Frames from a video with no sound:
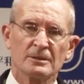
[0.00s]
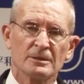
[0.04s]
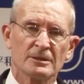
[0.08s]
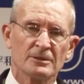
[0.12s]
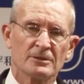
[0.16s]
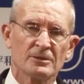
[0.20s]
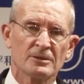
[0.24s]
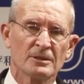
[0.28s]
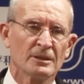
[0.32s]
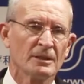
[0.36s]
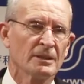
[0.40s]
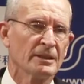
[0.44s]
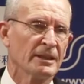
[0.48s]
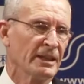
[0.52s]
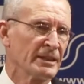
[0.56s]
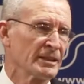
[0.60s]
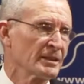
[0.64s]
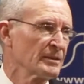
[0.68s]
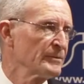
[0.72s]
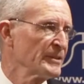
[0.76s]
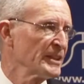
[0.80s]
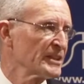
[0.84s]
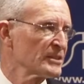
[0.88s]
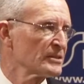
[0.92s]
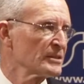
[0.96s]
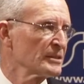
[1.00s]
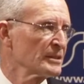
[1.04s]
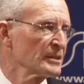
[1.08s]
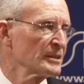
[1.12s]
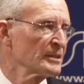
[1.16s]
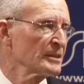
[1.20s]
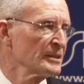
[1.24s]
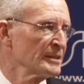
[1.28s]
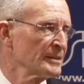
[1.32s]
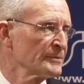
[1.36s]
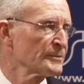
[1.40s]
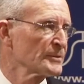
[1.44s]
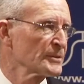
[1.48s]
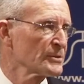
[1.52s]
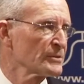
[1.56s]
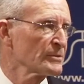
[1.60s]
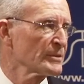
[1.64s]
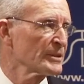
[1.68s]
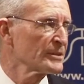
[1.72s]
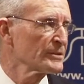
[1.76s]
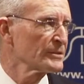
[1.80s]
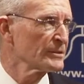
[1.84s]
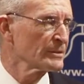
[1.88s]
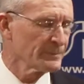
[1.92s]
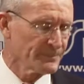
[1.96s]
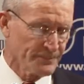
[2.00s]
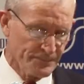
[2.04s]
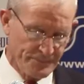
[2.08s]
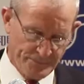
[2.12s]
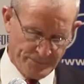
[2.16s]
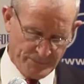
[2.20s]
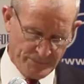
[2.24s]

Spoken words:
goods, and investing in infrastructure.